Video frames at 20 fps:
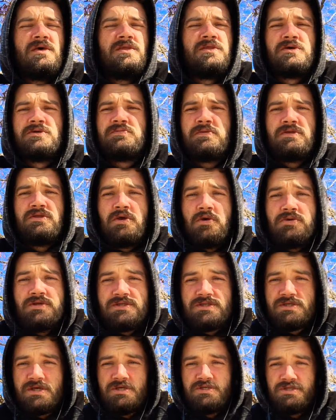There's been no
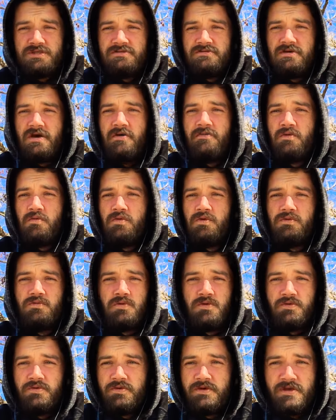discussion of a World
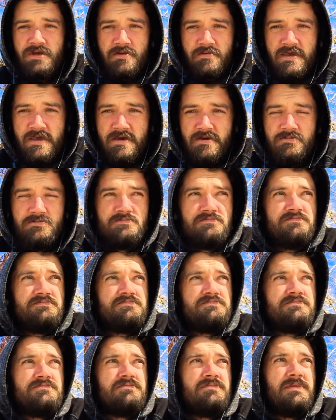War III coming out
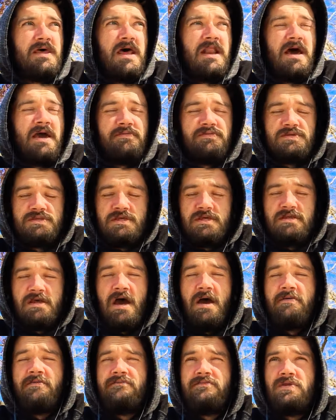that I've seen.
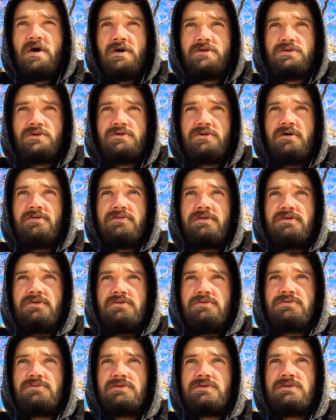I've not turned on the news